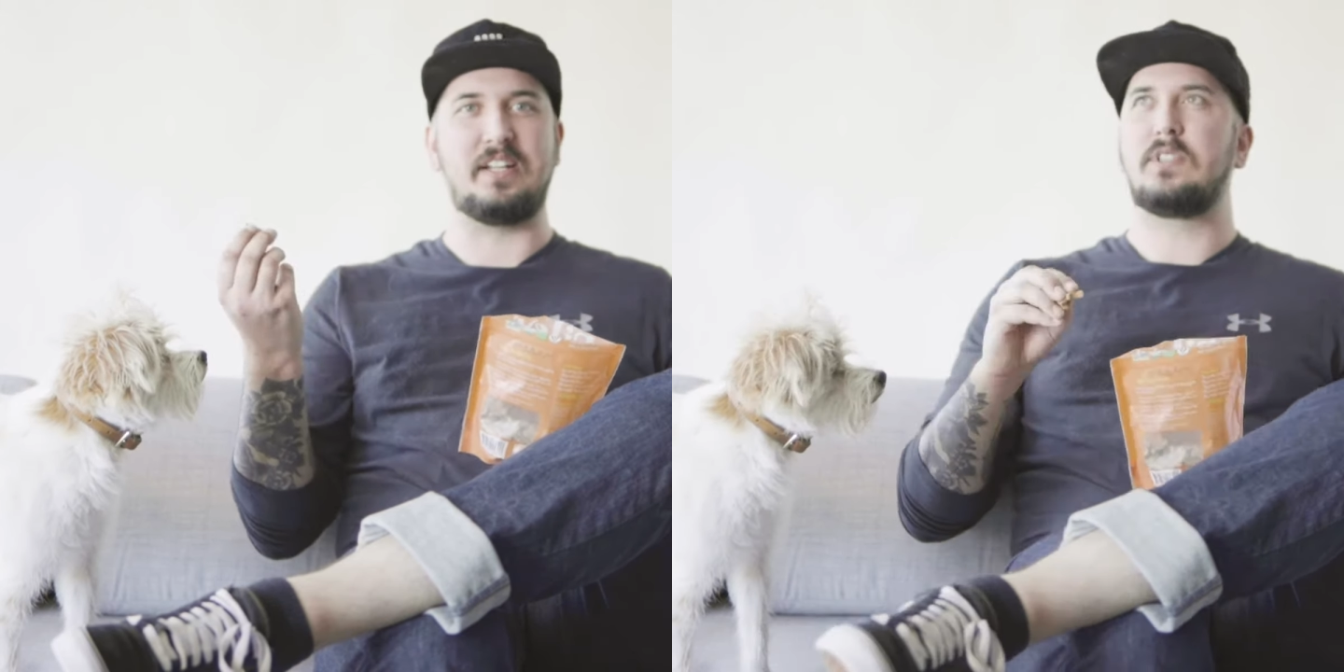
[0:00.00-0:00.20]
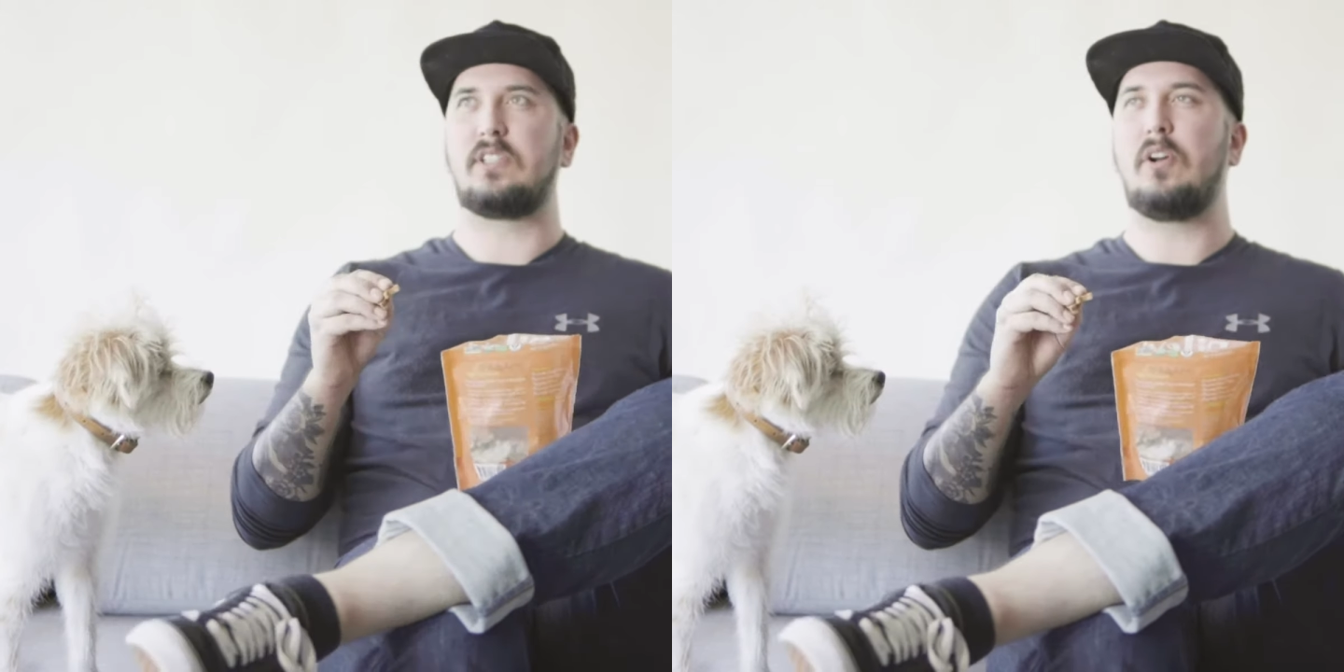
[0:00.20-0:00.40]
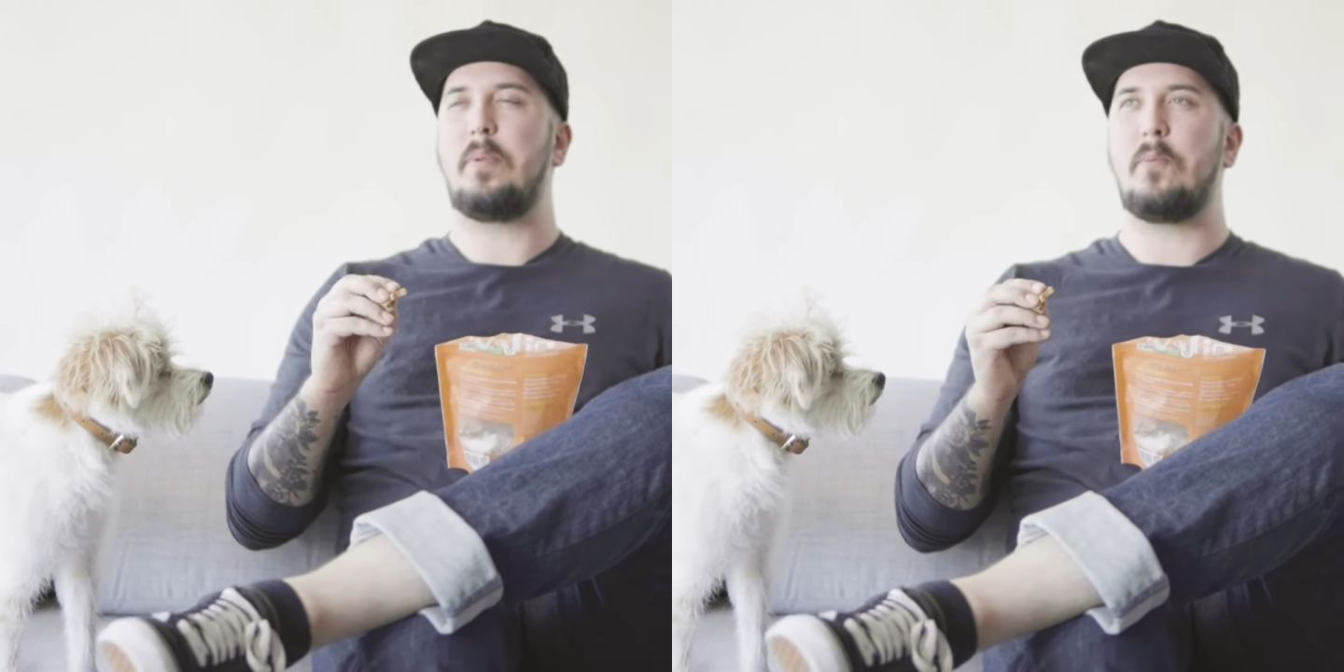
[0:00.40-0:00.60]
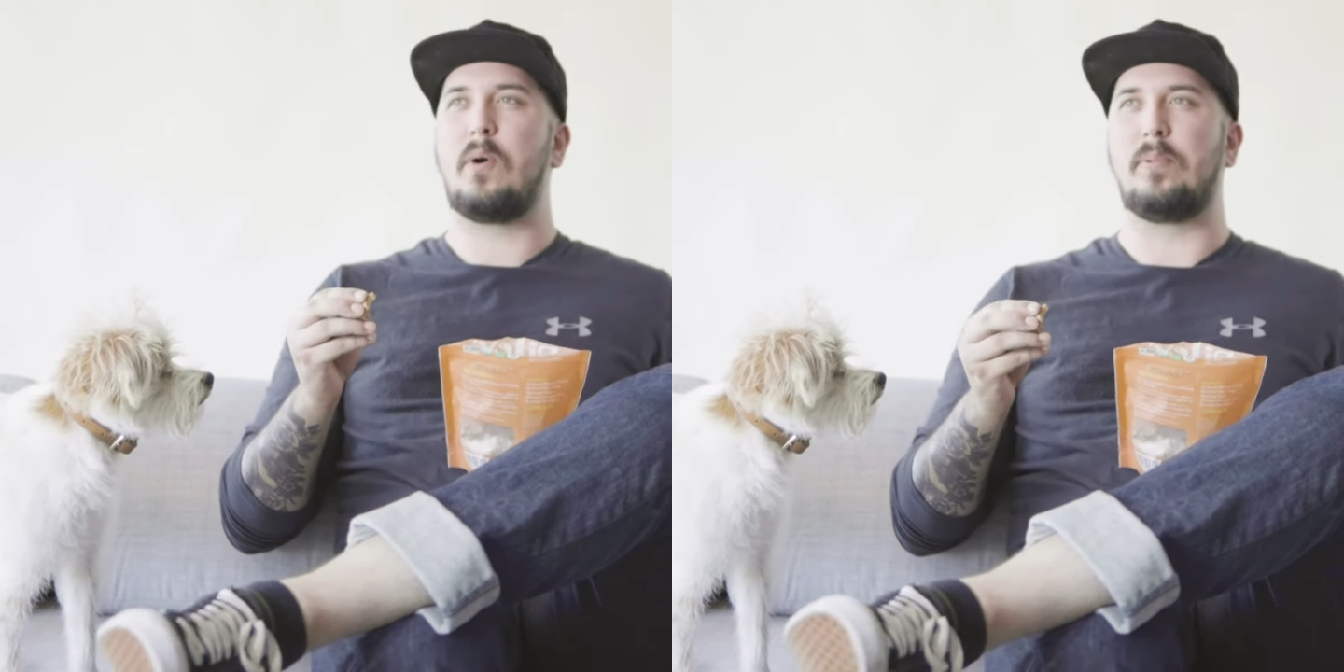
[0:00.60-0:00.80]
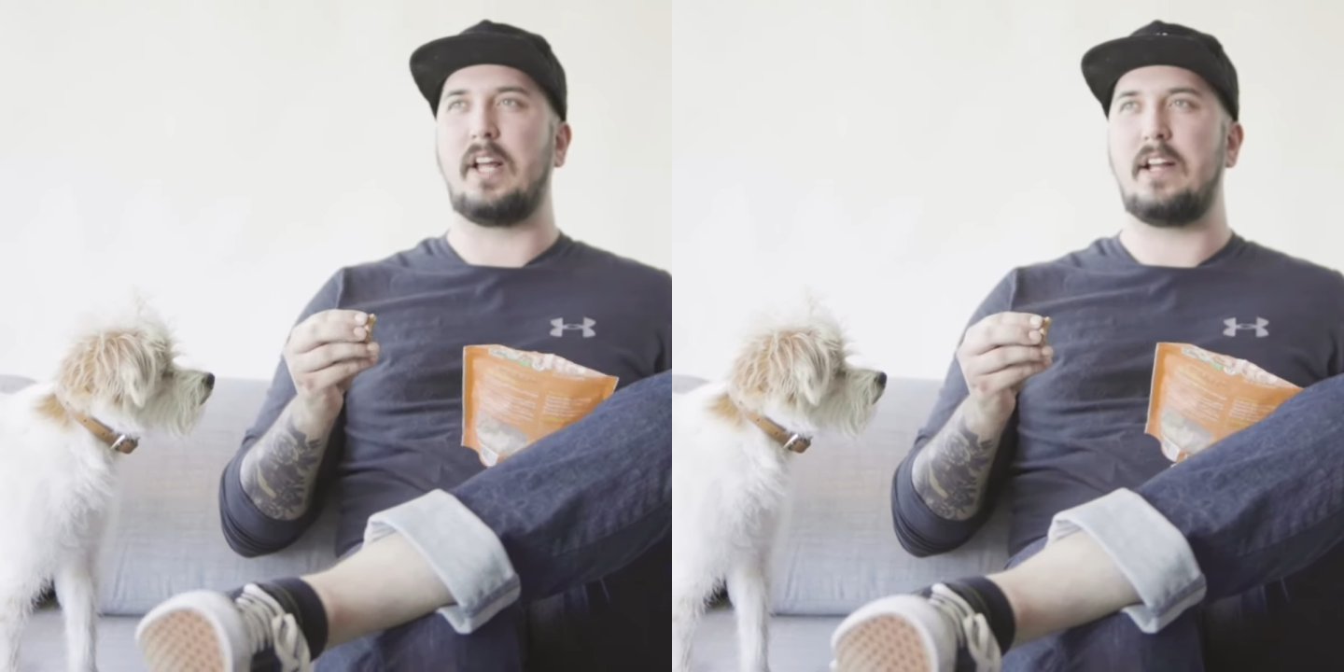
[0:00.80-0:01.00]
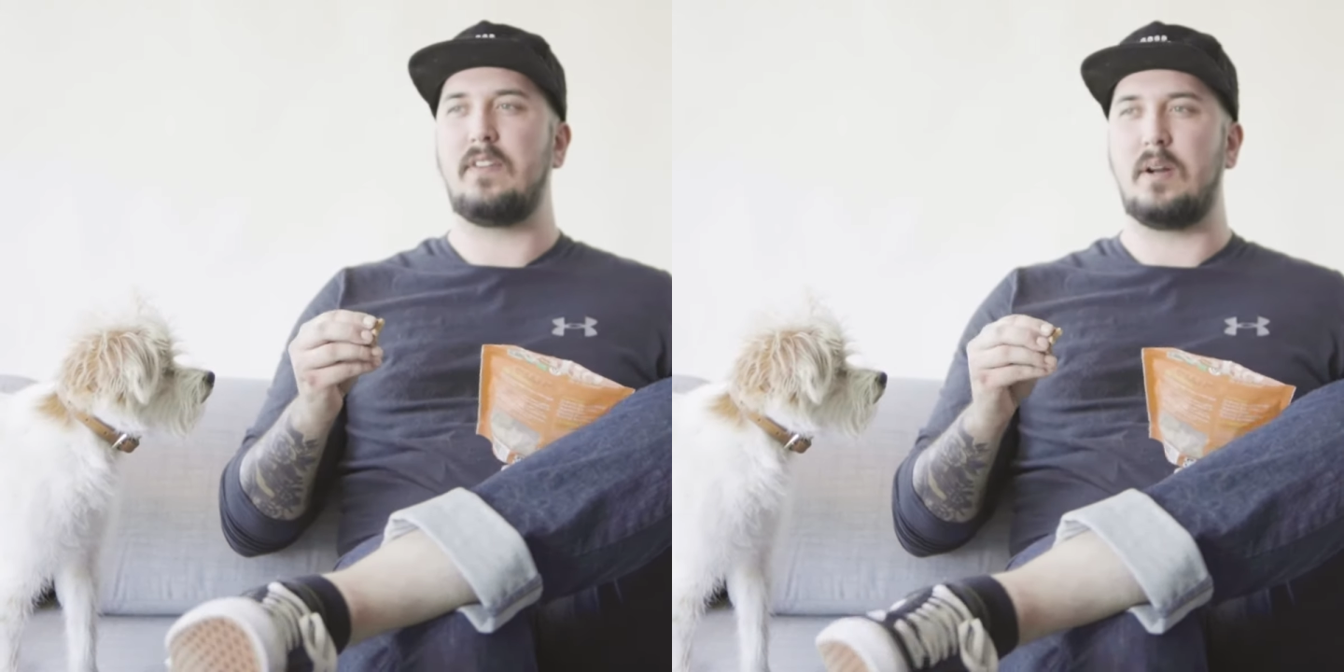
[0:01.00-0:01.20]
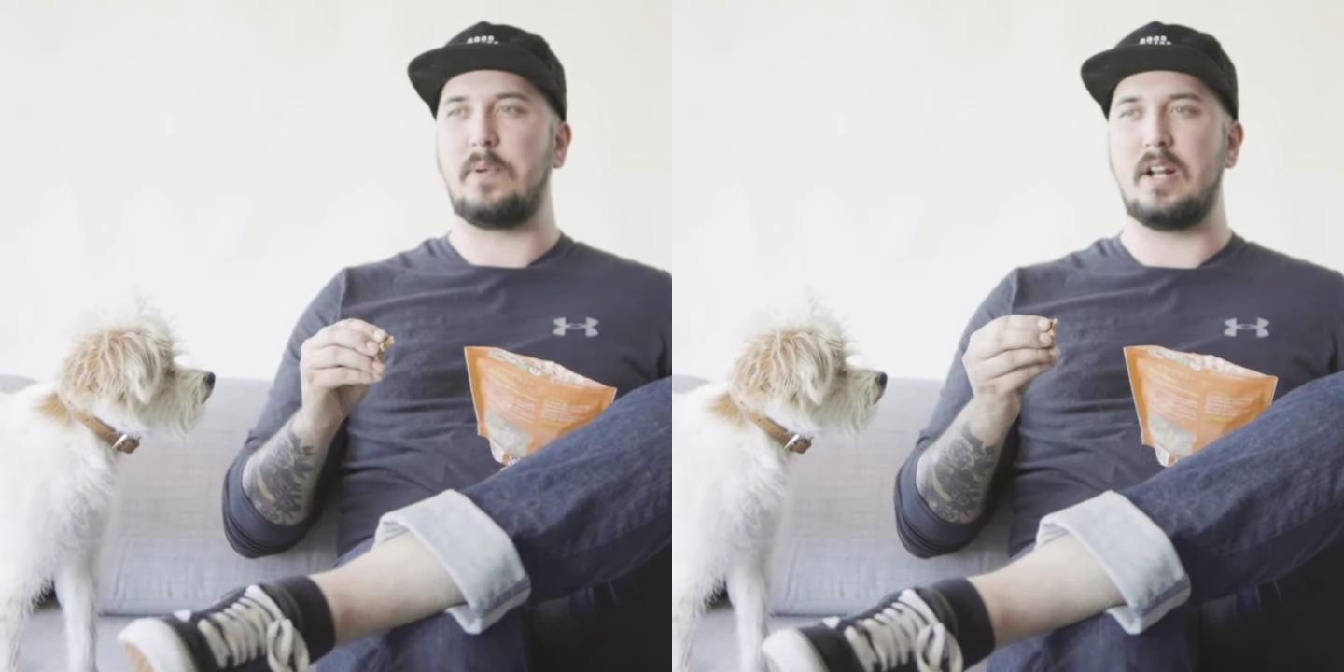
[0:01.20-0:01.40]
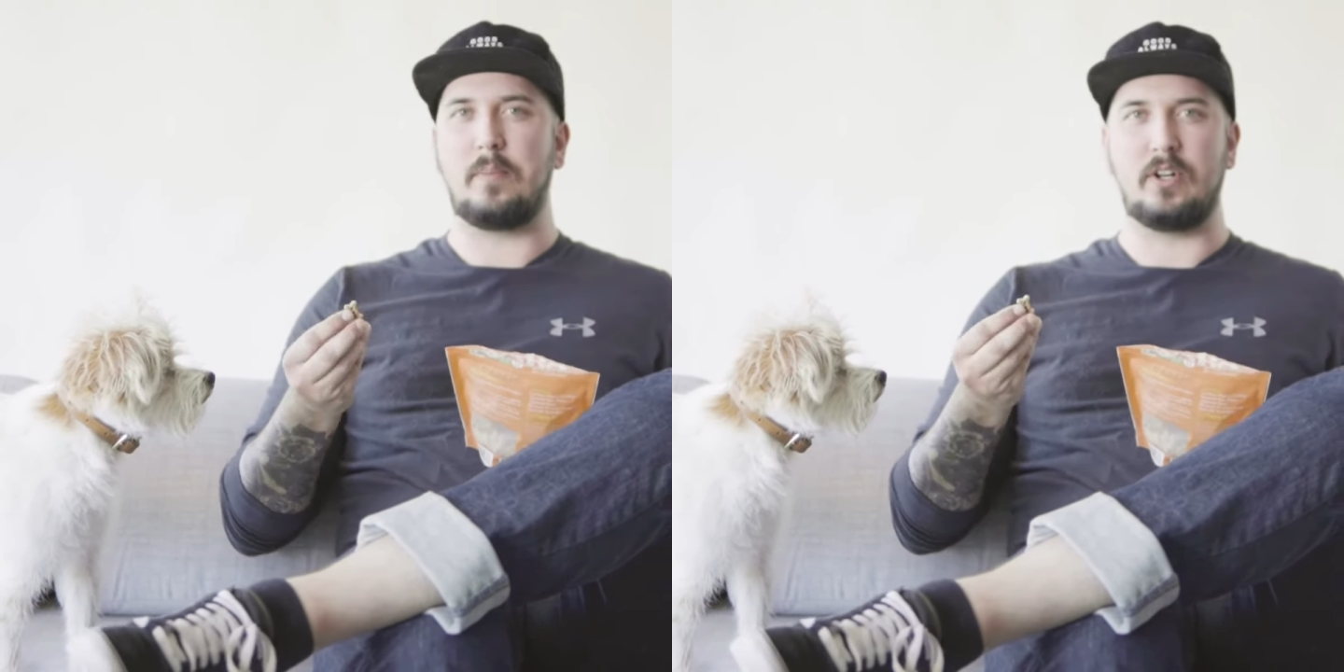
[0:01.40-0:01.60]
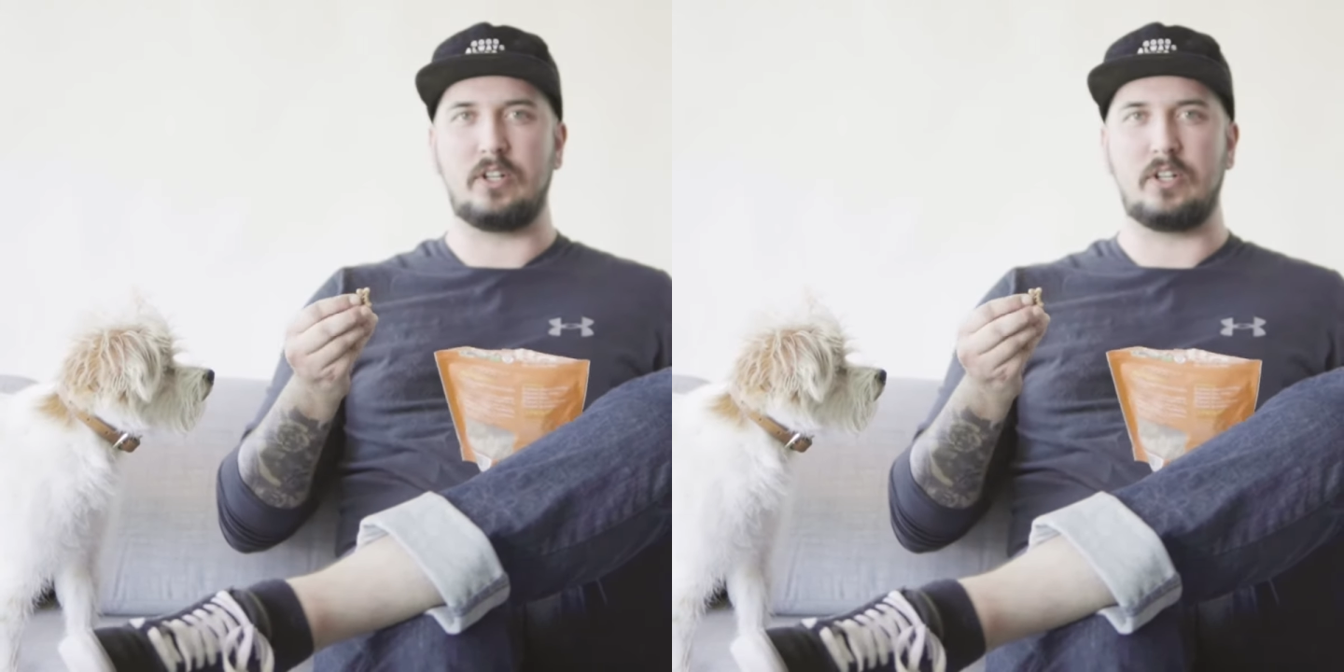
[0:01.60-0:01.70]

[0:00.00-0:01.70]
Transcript: It's a little bit more bland than a peanut butter